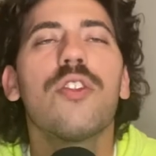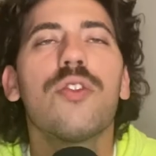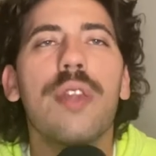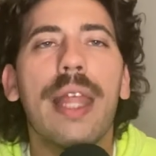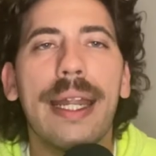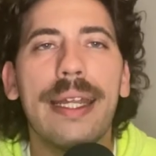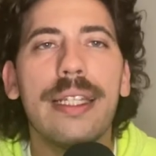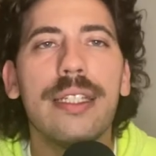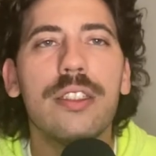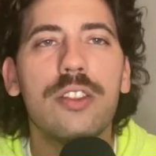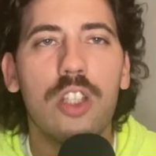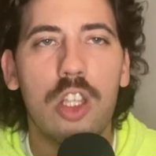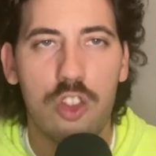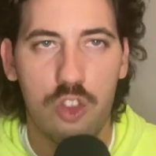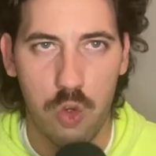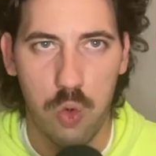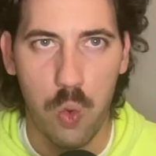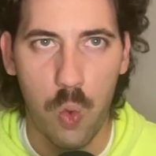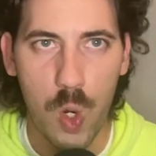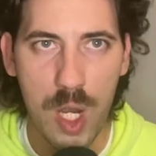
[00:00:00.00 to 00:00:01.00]
That is
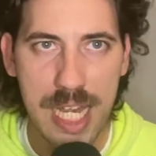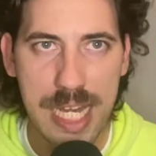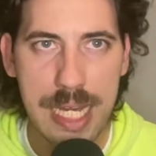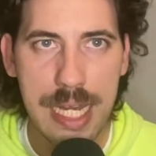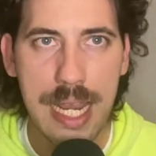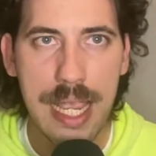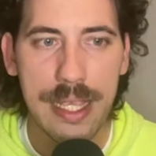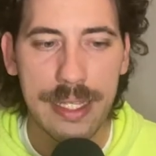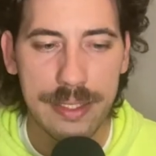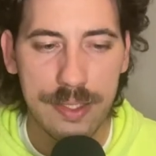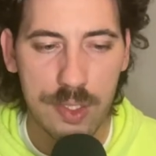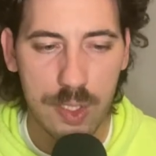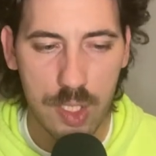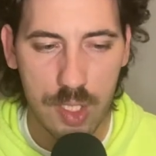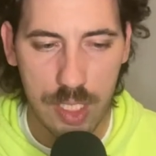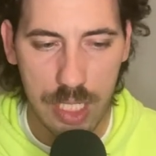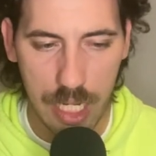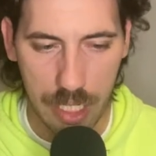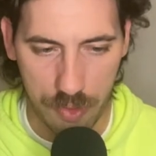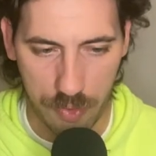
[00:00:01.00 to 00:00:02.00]

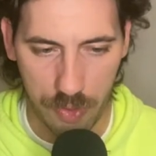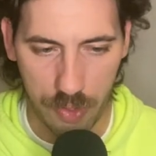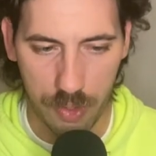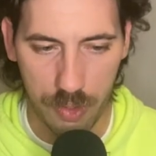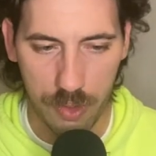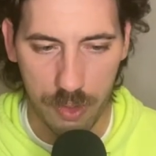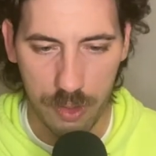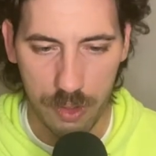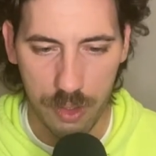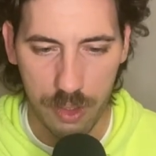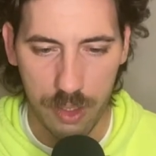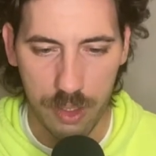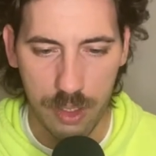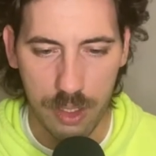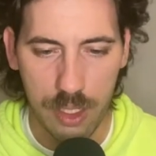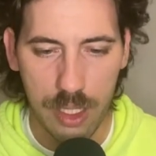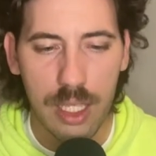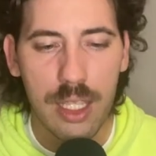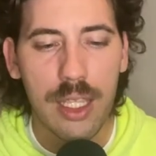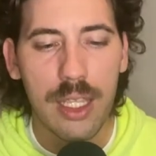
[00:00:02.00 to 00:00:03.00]
26th
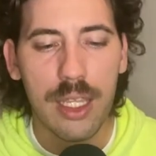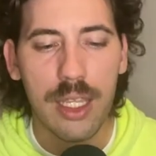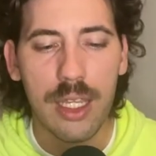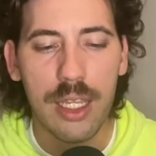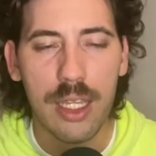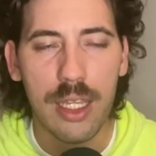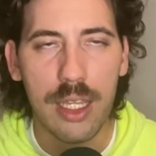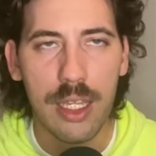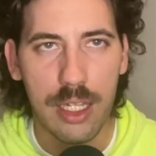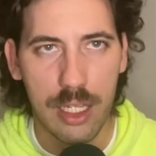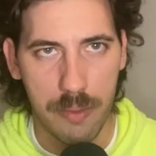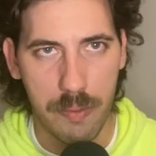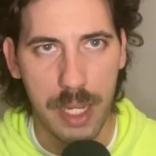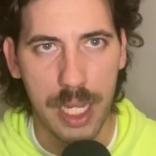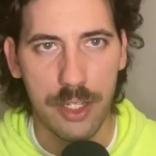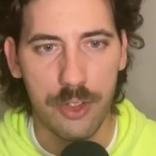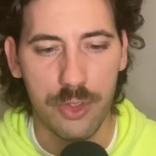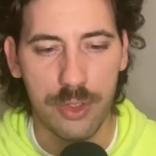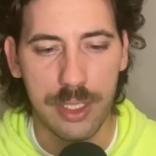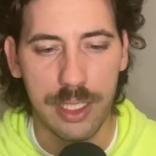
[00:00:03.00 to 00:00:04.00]
in the
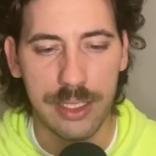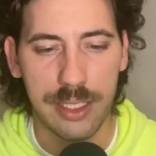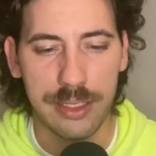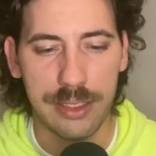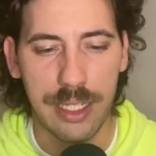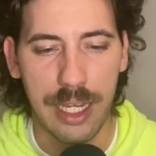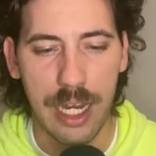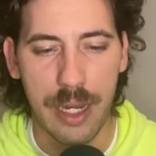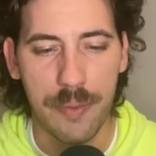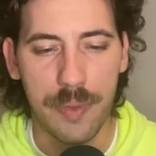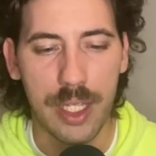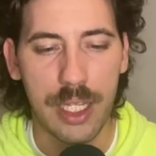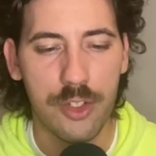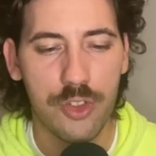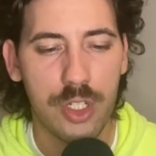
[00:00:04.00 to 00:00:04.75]
majors at the time. They